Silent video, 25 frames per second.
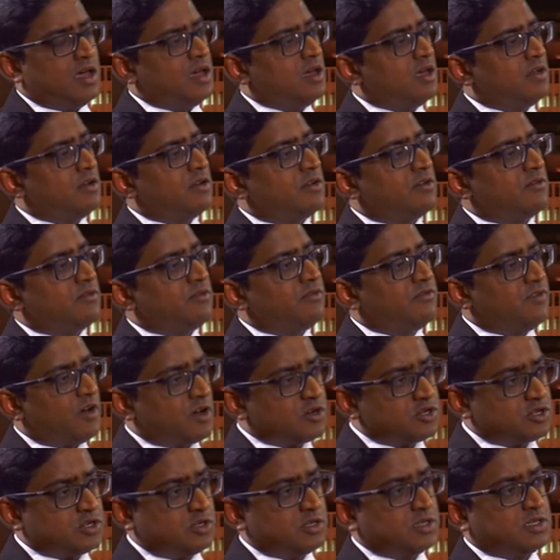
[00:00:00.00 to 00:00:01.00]
And
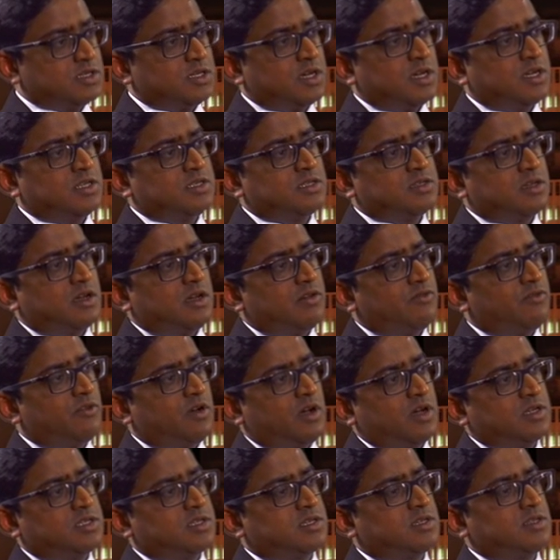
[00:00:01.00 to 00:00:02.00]
functional designs are for
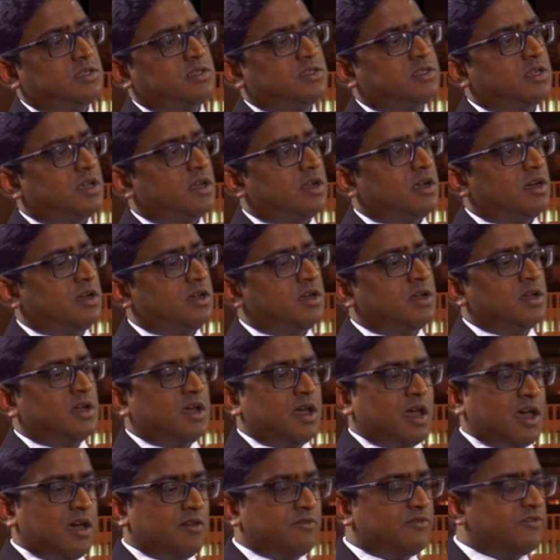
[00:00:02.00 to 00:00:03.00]
articles that
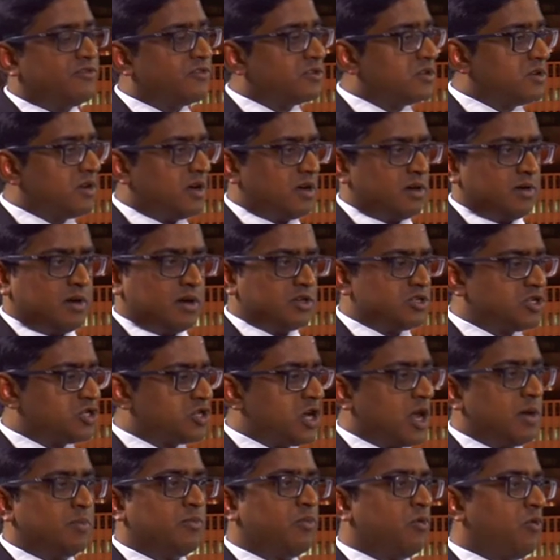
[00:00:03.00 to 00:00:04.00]
have a
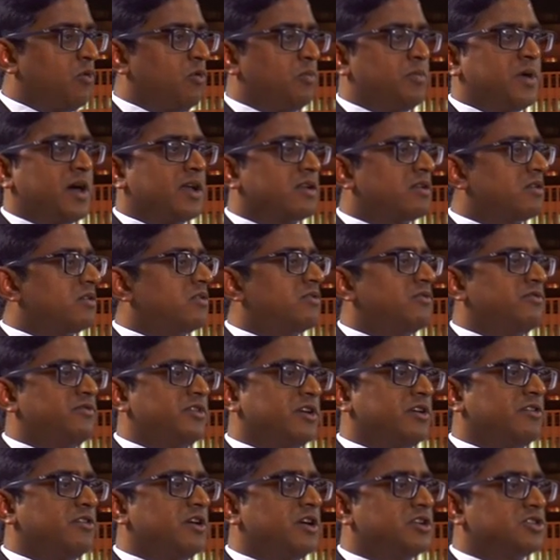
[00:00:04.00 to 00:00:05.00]
shape or pattern
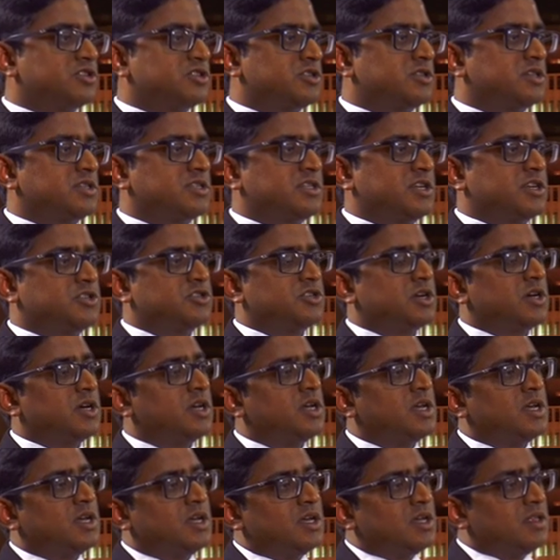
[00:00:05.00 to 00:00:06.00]
configuration, etc.,
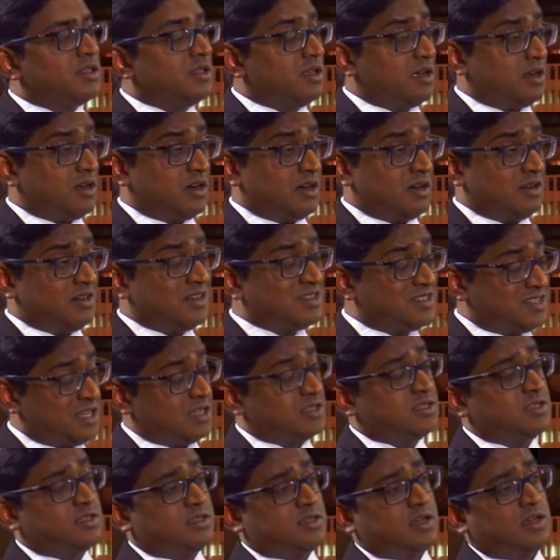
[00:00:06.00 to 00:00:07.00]
that are
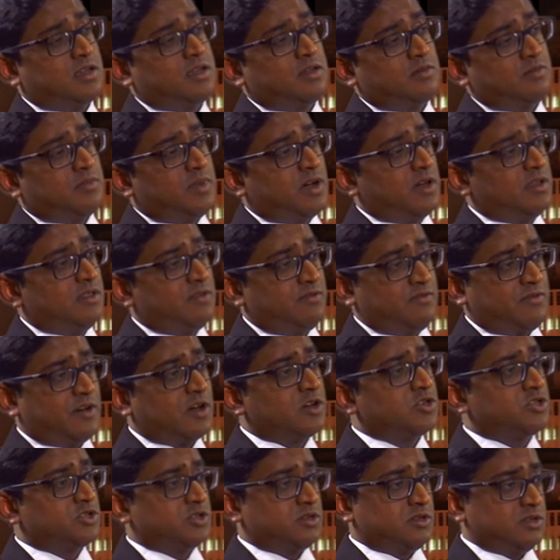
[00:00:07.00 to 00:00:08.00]
necessitated by the
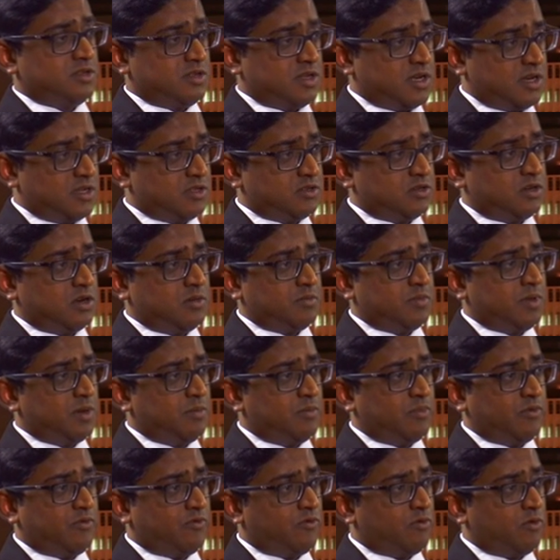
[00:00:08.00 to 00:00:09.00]
function that it's going to be
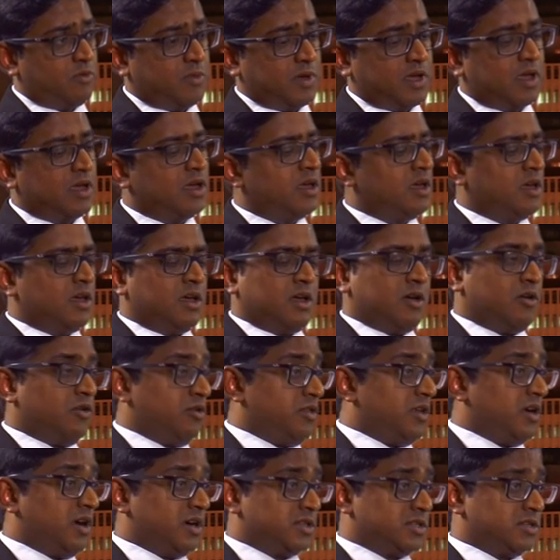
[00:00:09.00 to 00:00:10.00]
performing, or
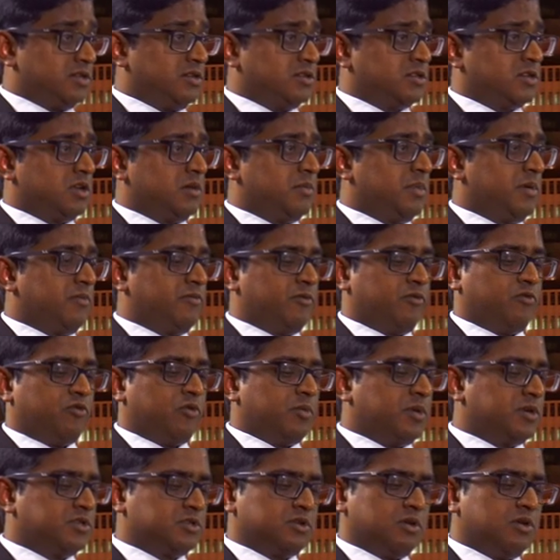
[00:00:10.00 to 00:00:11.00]
the article is going to be
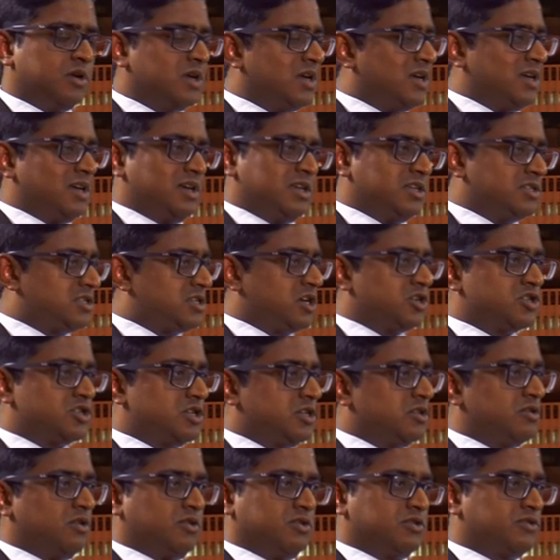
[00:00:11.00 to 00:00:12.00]
performing. So
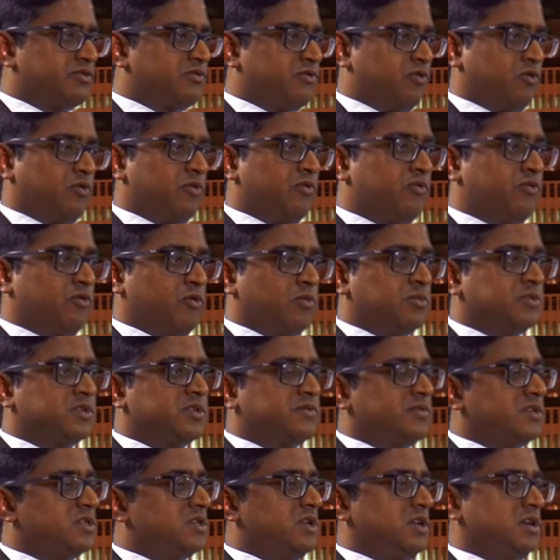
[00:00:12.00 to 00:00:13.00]
essentially, those four forms
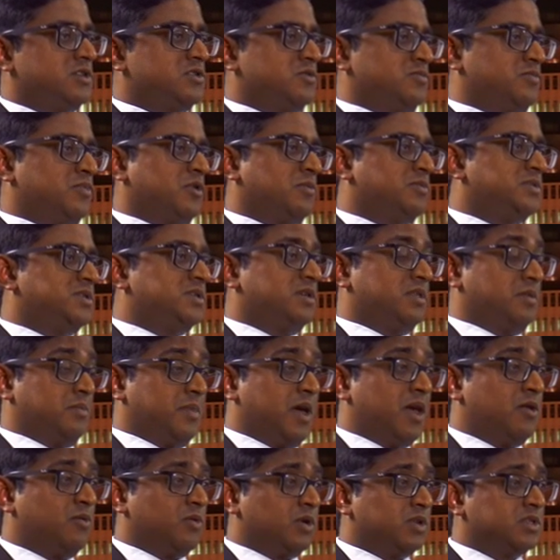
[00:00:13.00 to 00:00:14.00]
of intellectual property are the
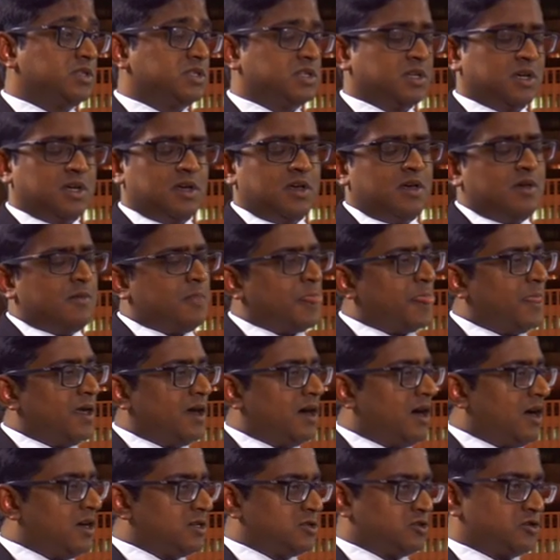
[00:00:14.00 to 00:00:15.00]
main ones. There
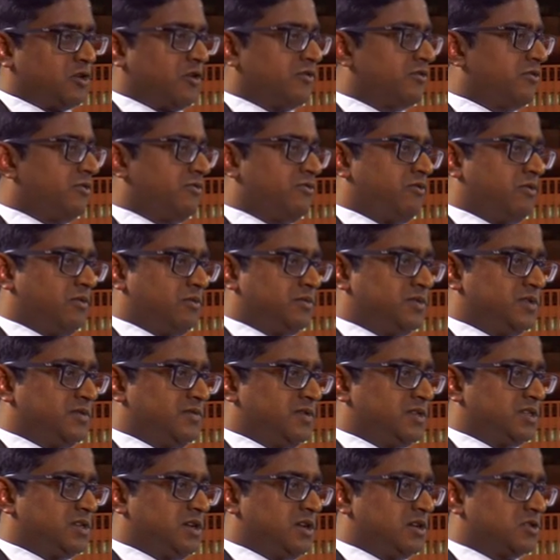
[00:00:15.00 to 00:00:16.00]
are softer forms of
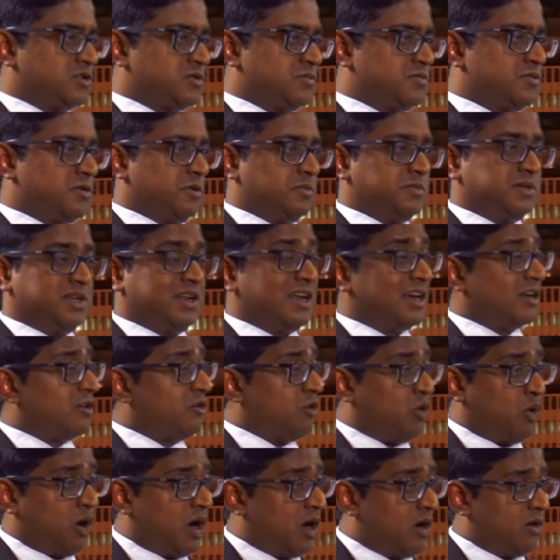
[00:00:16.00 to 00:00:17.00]
intellectual property, like
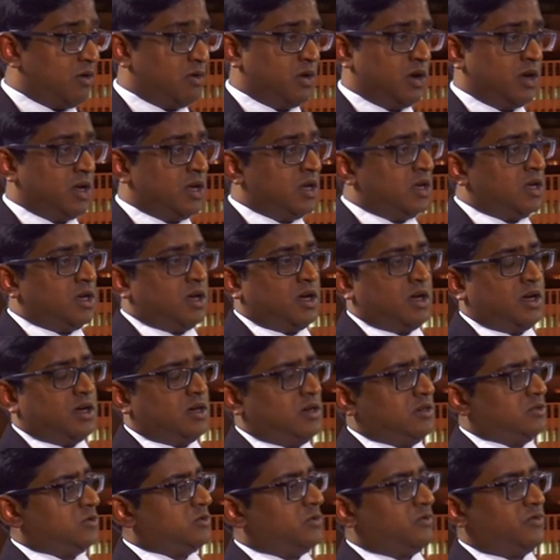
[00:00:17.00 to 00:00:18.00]
know-how.
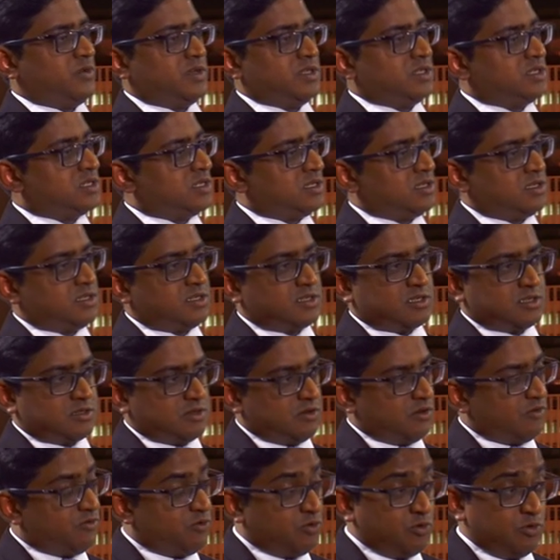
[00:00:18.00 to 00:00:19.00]
So for instance,
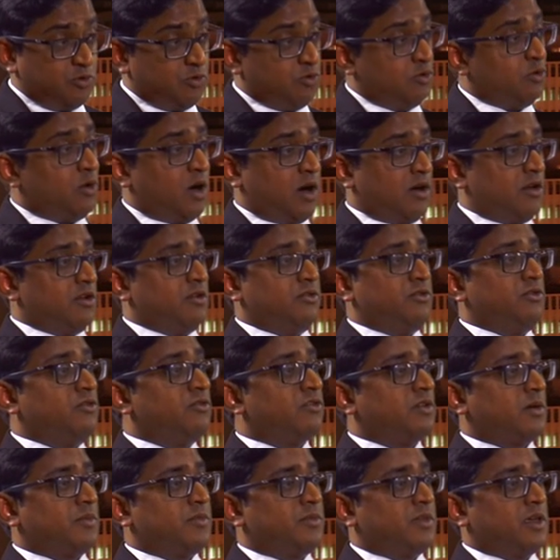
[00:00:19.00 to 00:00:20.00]
if you knew how to do
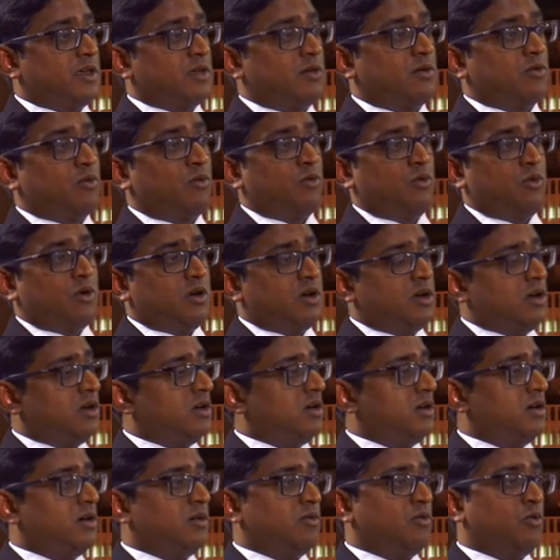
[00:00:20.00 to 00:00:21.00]
something,
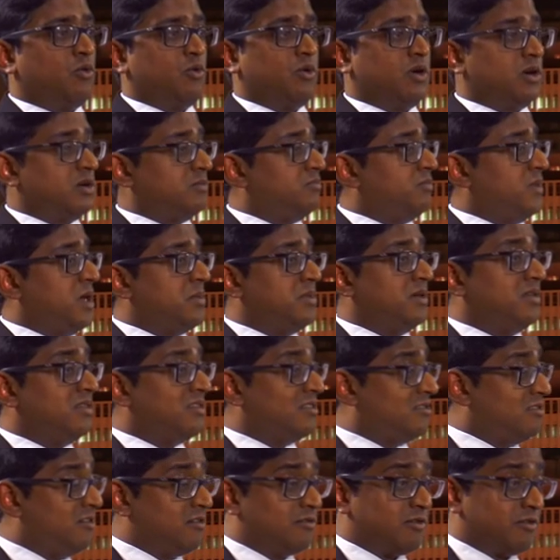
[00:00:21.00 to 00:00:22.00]
or maybe the
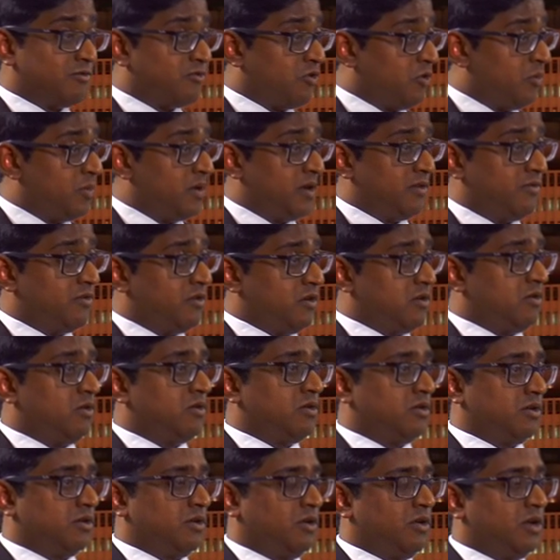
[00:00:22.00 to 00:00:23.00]
secret formula for
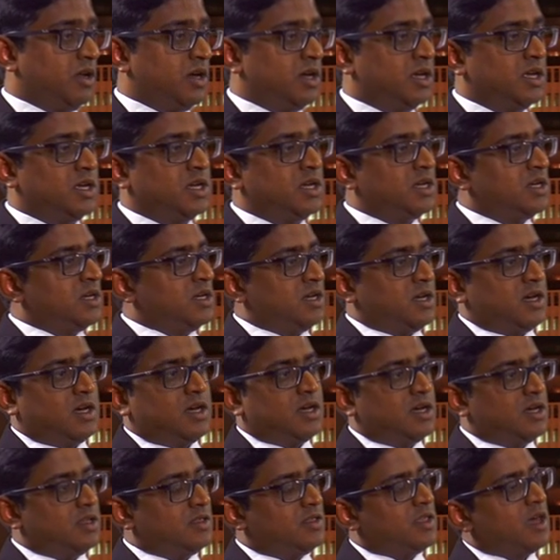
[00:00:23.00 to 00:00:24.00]
Coca-Cola,
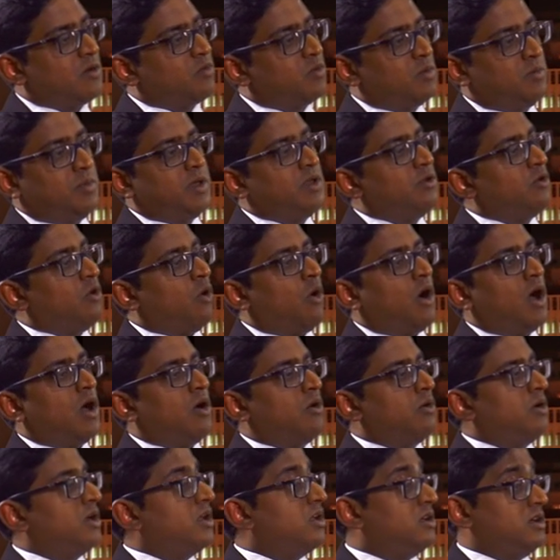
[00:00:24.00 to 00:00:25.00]
that would be
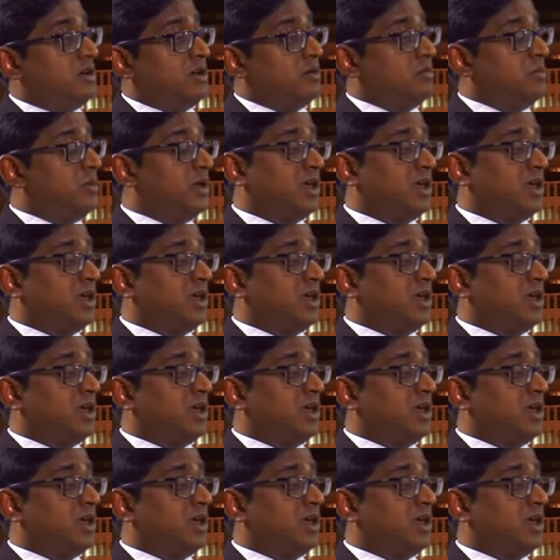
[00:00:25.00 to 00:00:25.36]
know-how and be